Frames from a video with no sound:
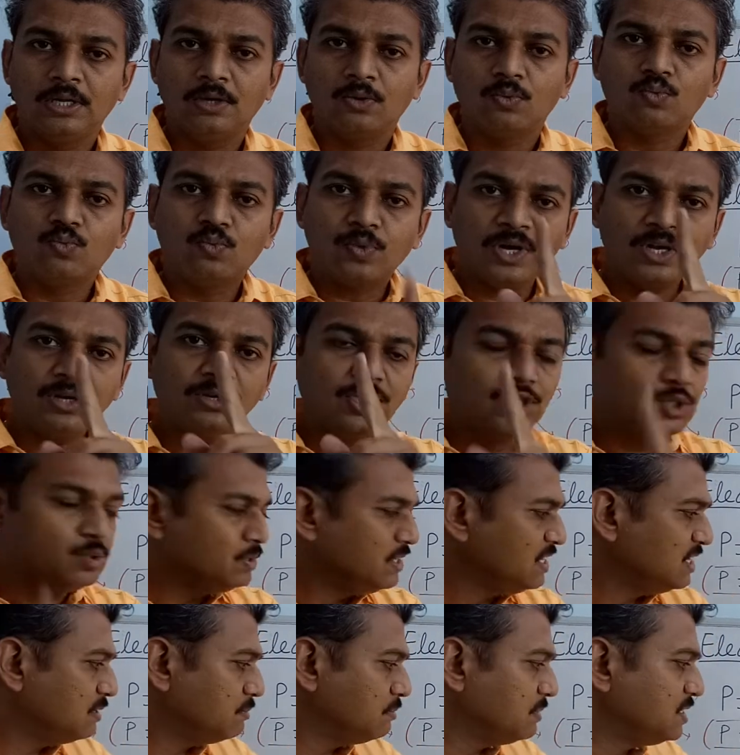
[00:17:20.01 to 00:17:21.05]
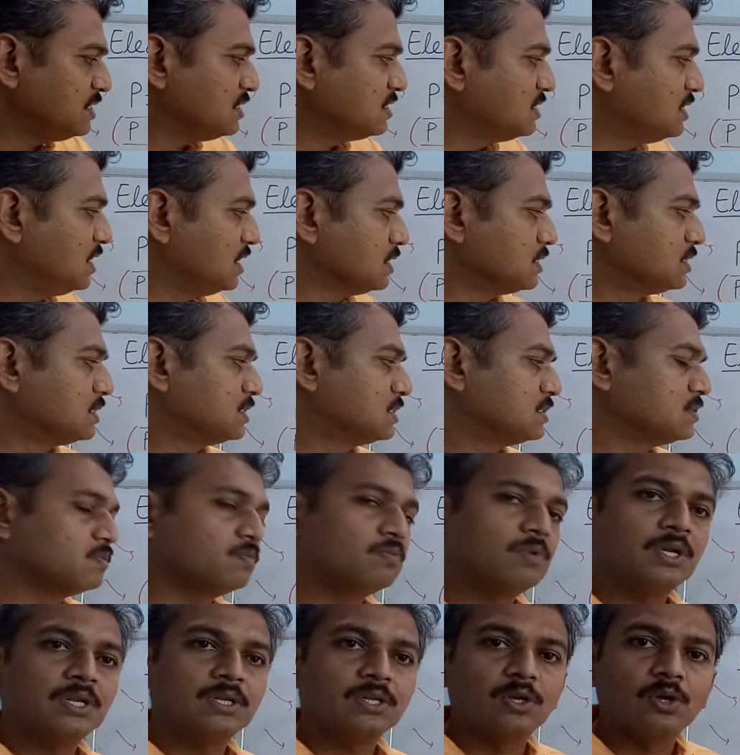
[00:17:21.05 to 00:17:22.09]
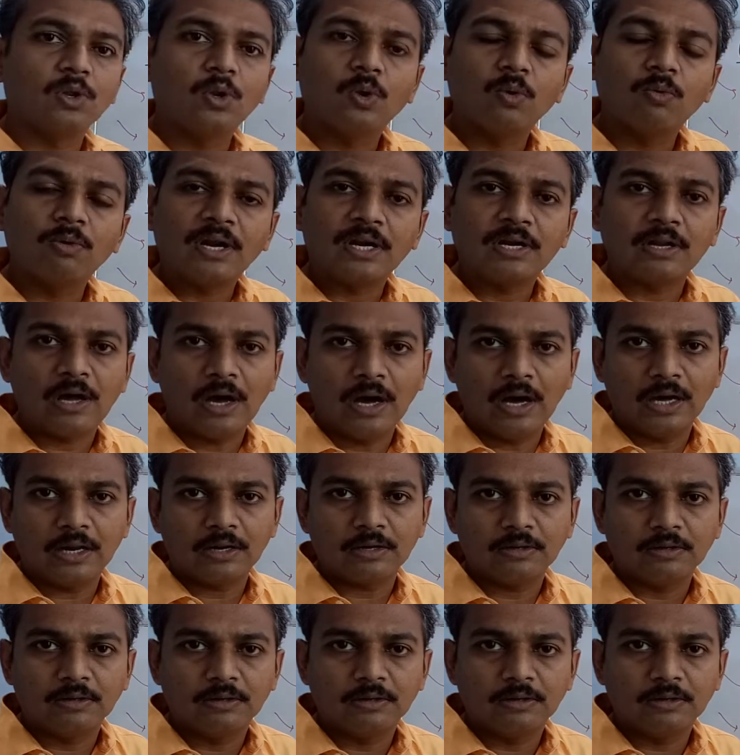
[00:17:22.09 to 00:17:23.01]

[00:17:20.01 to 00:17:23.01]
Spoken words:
1 unit means this, 1 kilowatt hour.